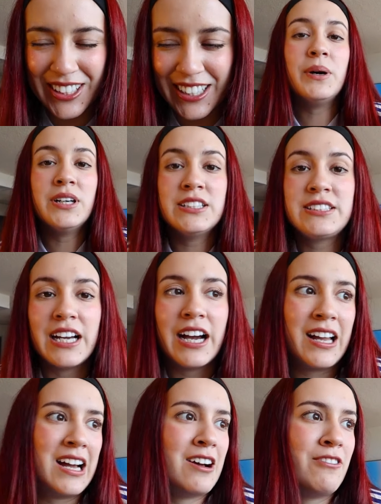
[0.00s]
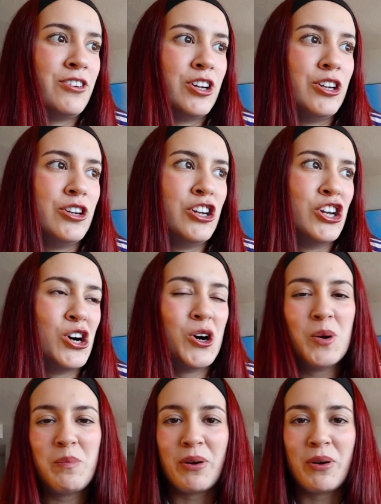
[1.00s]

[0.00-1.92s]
But I have no